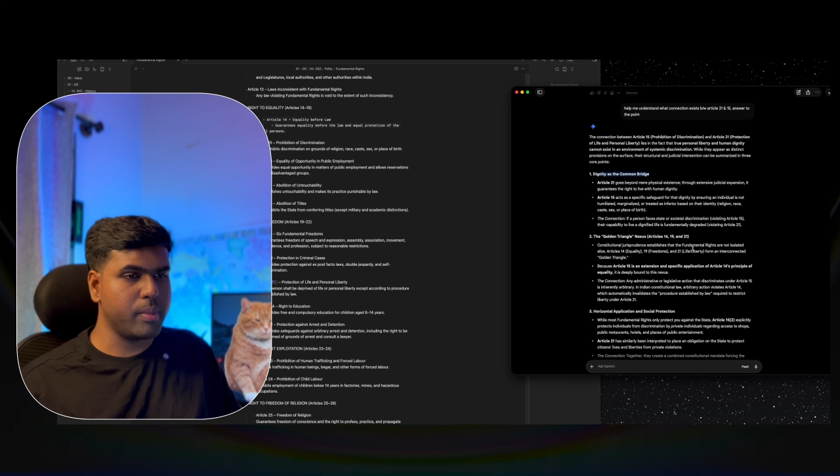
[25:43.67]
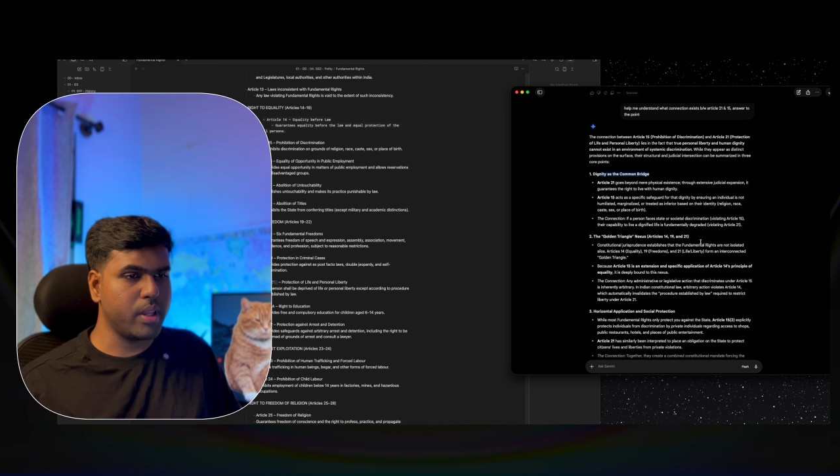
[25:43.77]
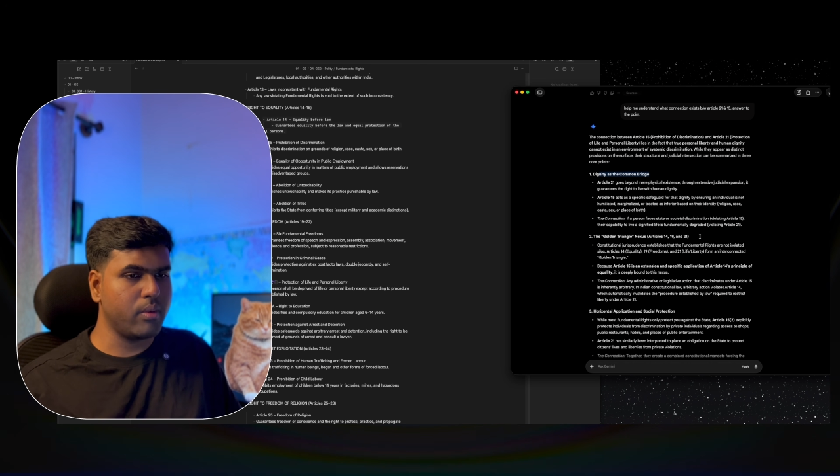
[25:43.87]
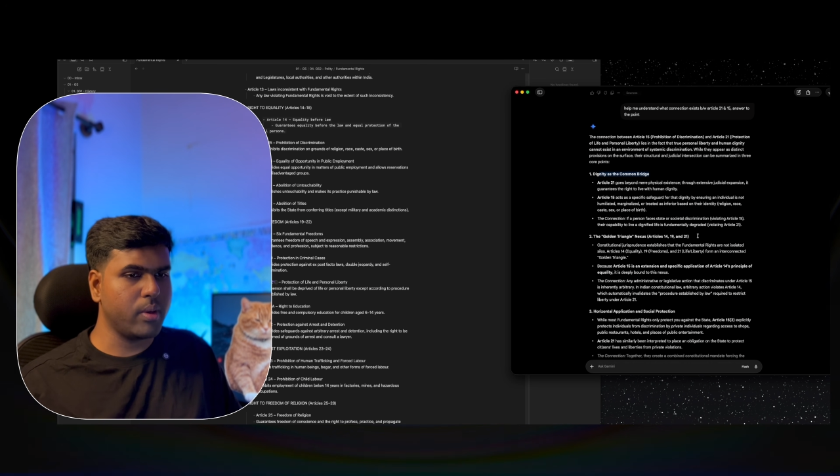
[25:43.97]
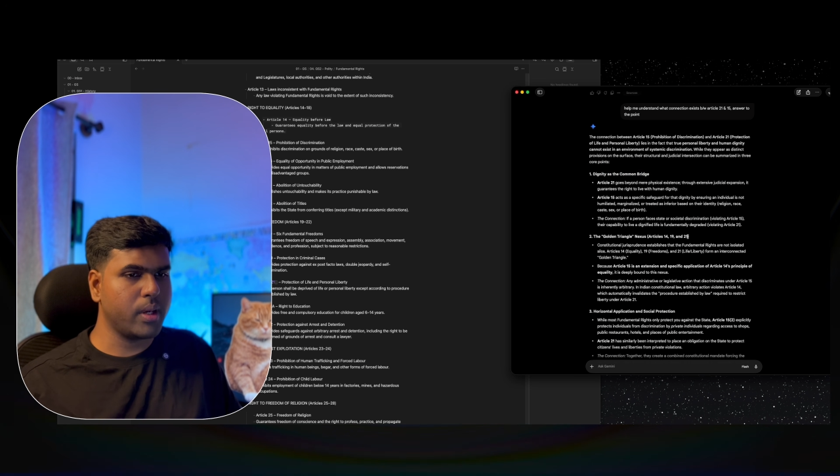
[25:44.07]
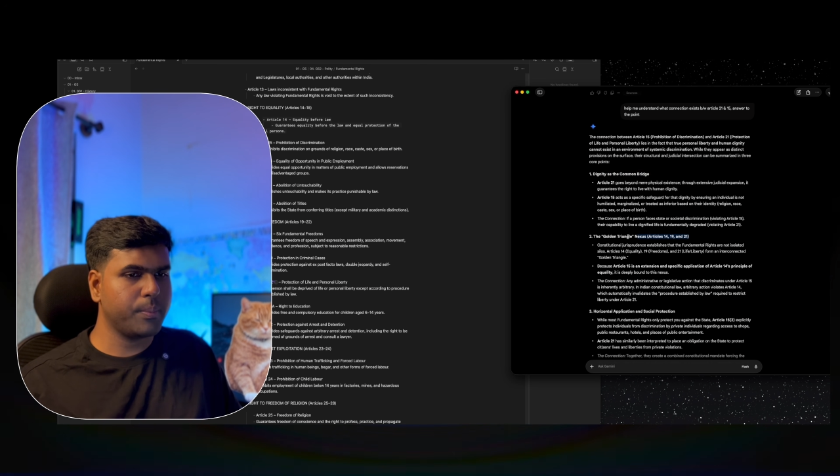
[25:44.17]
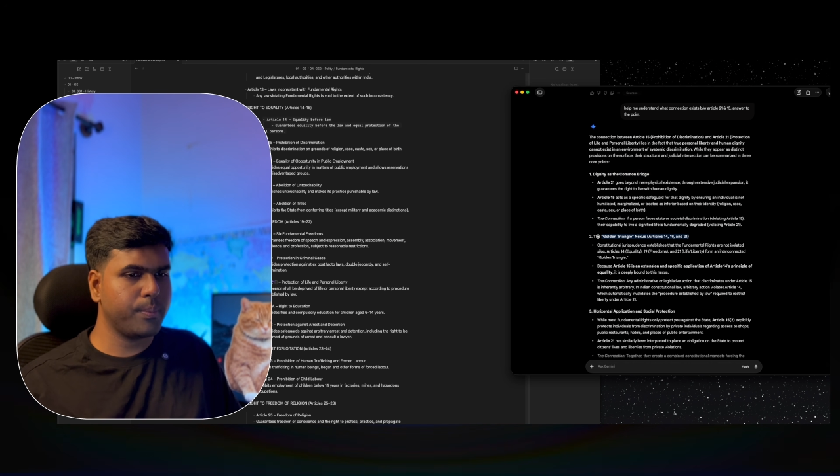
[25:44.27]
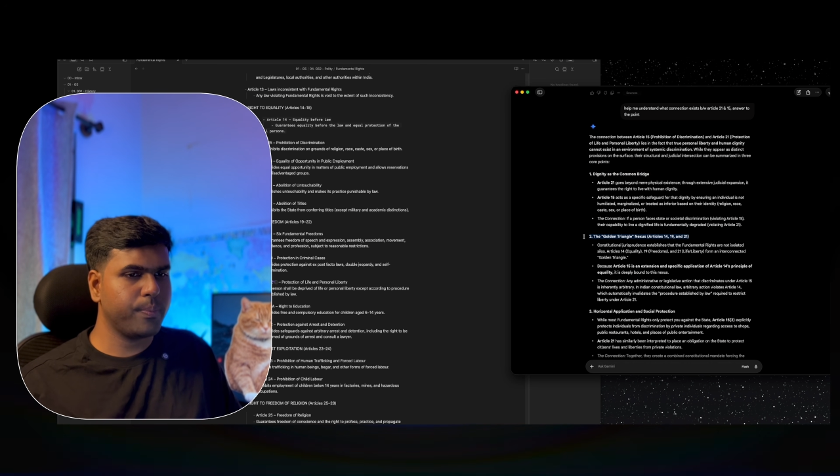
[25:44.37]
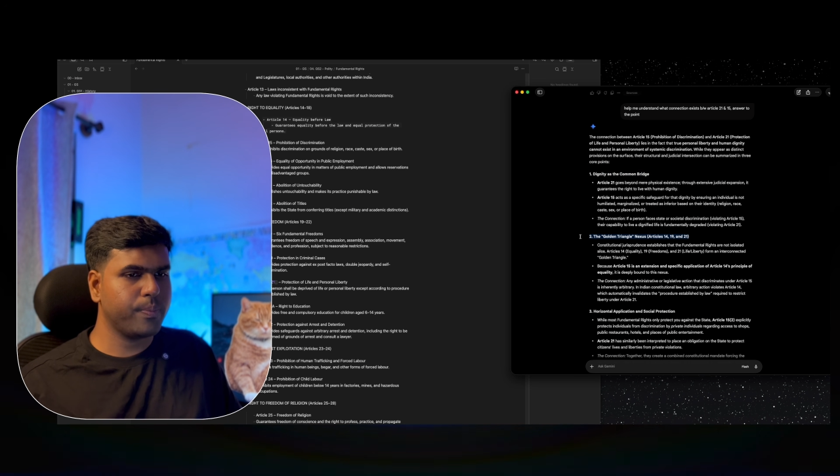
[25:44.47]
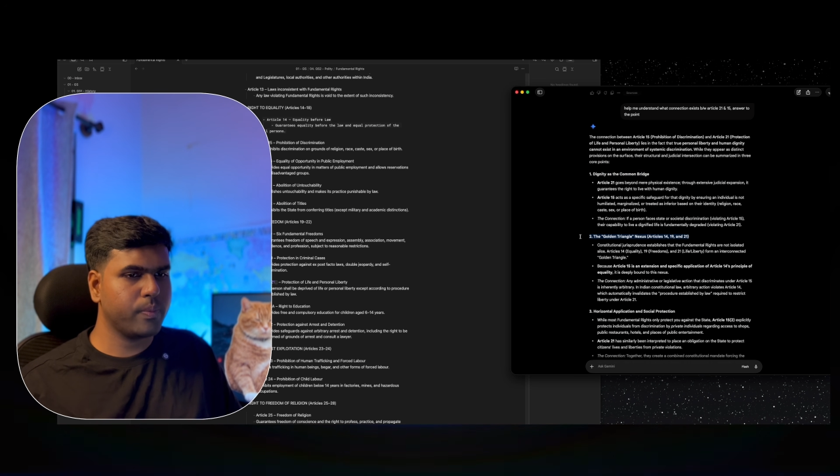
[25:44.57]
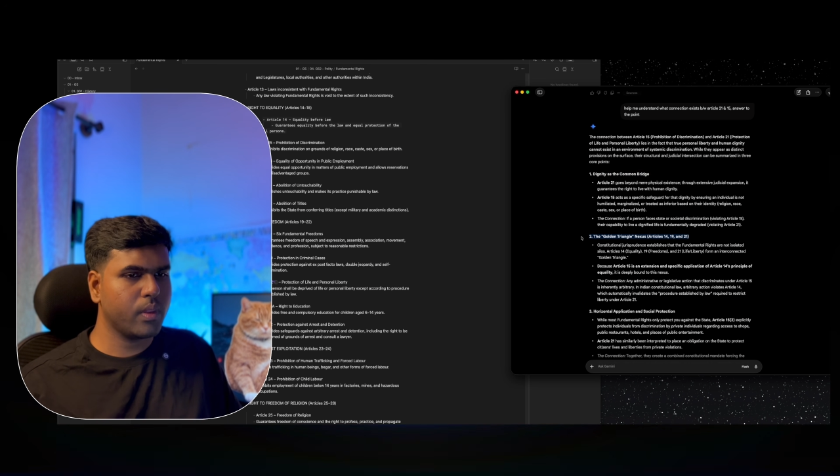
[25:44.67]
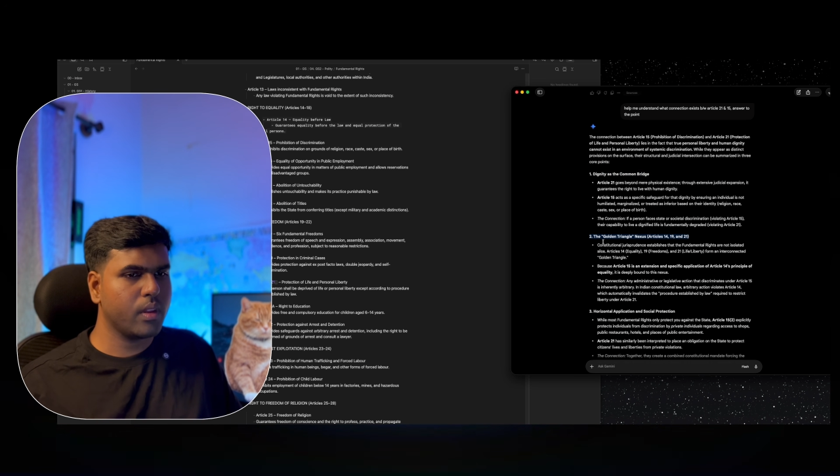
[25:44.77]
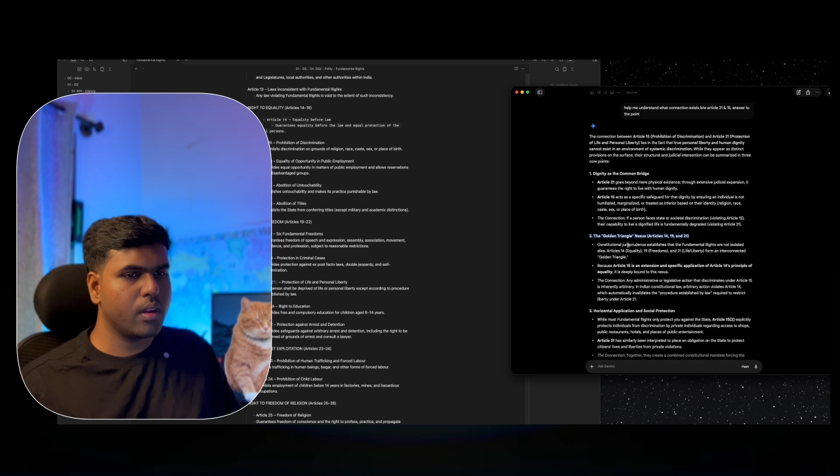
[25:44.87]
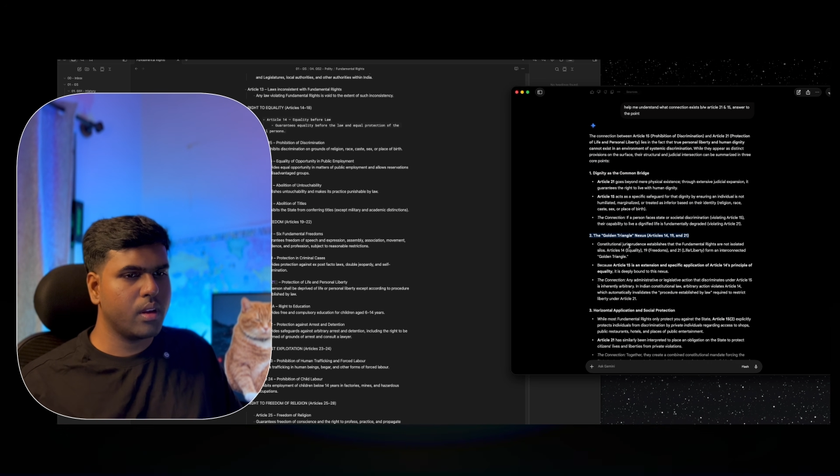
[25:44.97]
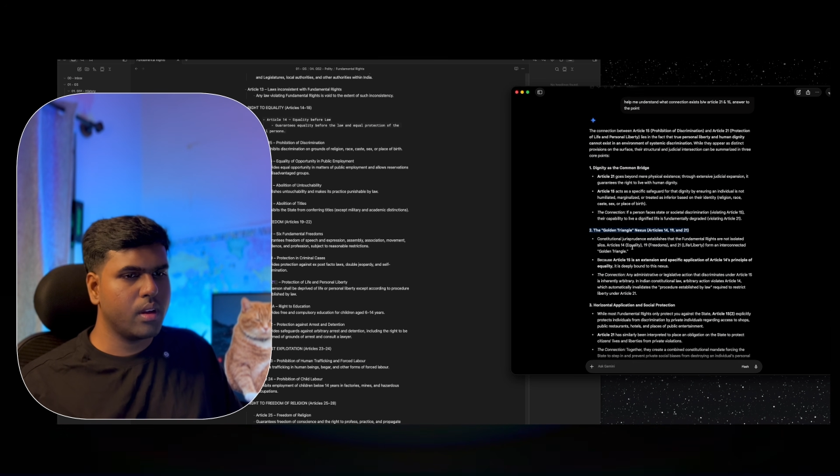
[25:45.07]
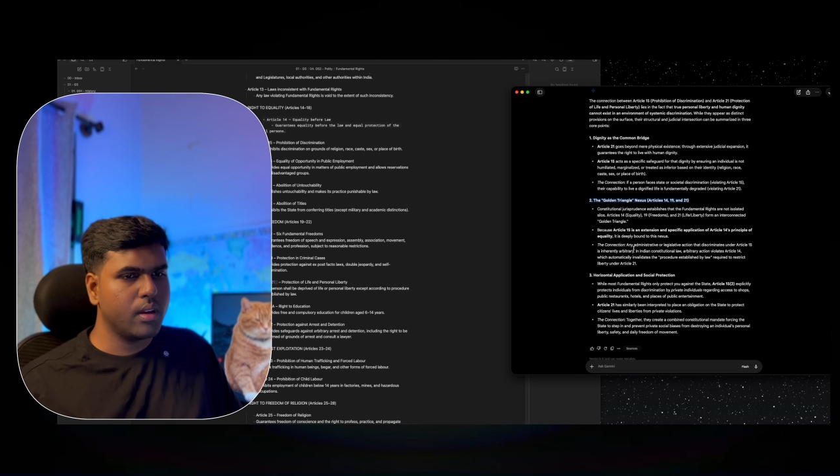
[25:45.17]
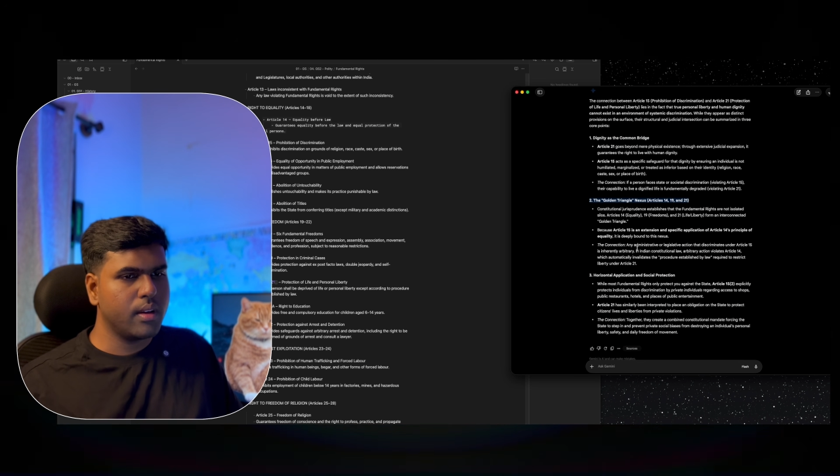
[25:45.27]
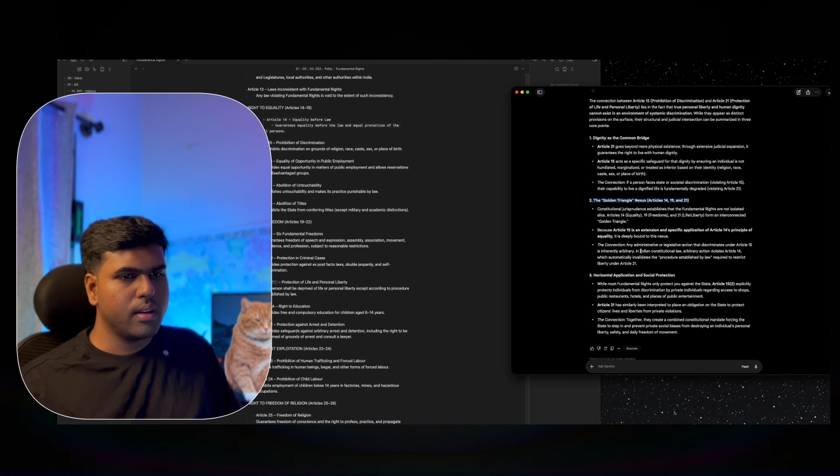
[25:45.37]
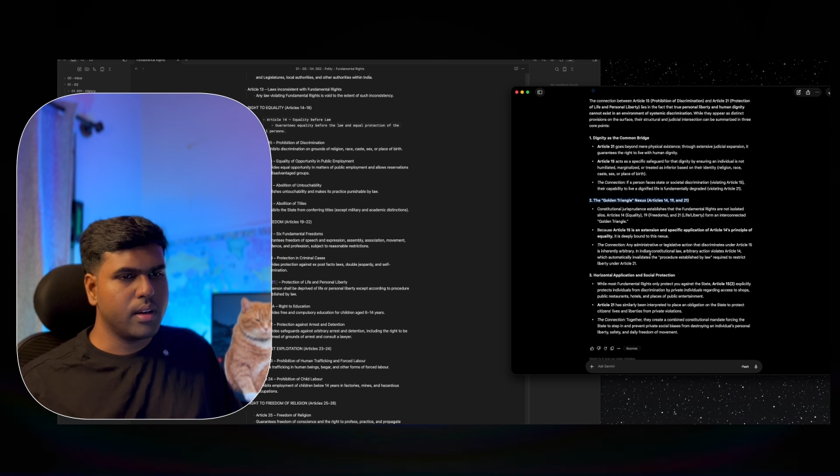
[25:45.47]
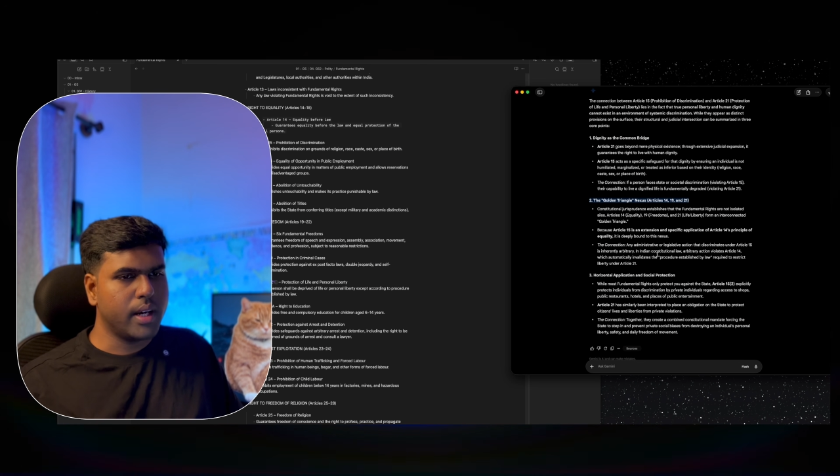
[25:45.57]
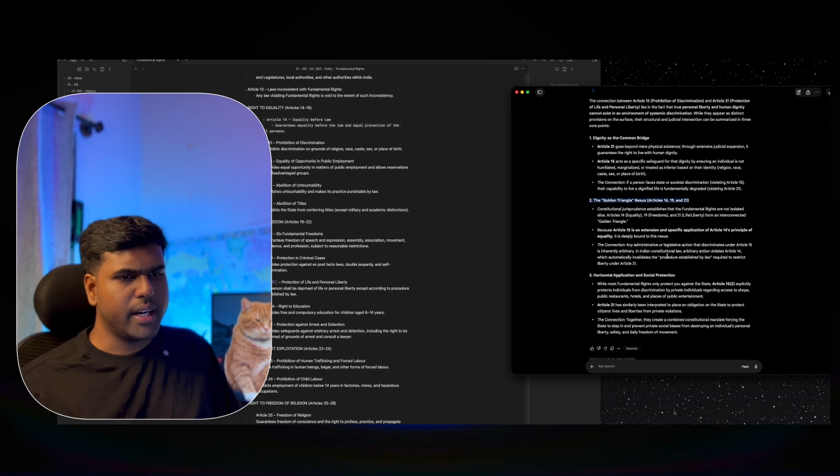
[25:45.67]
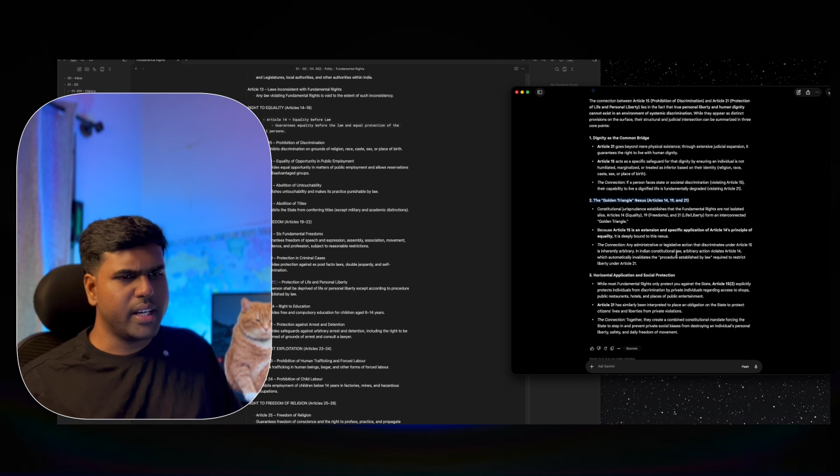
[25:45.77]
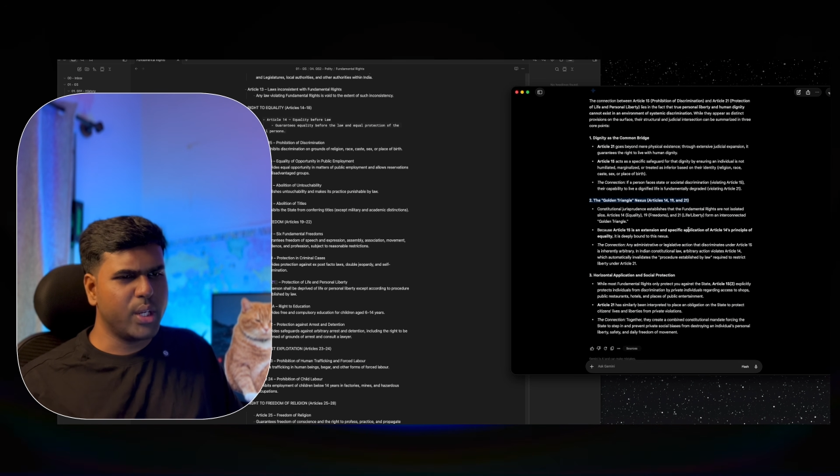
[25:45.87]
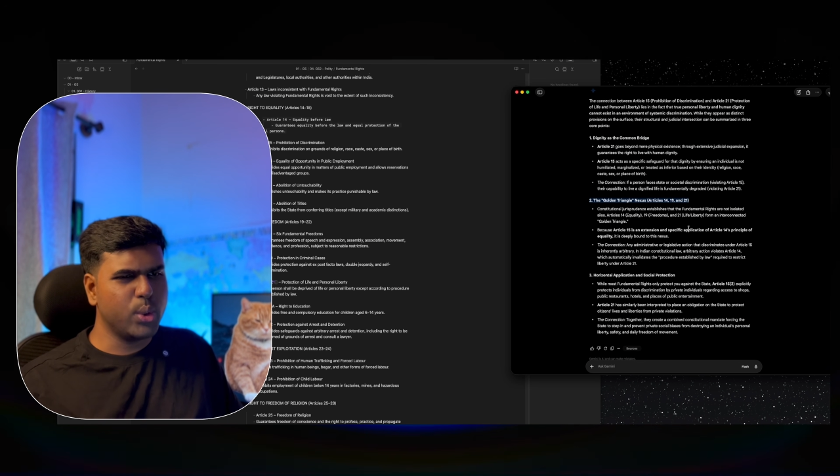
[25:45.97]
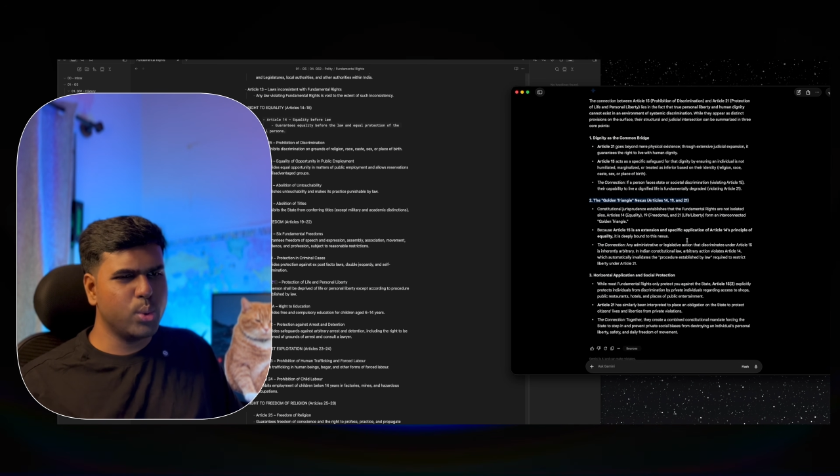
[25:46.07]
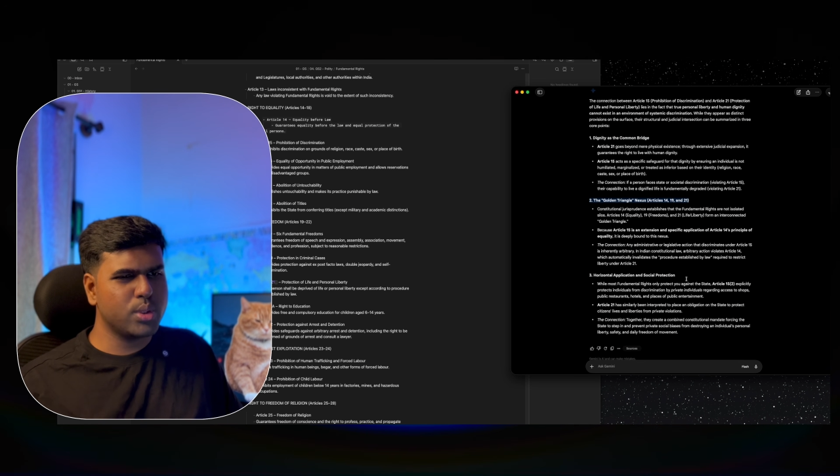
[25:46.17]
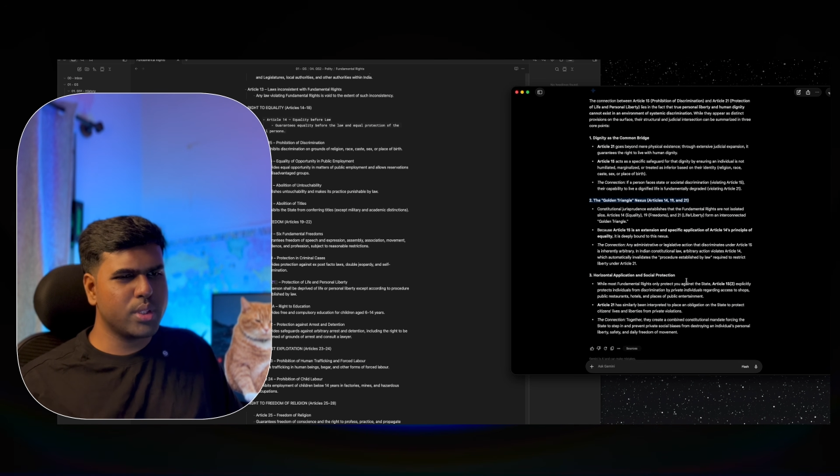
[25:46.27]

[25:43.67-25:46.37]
by the way. And use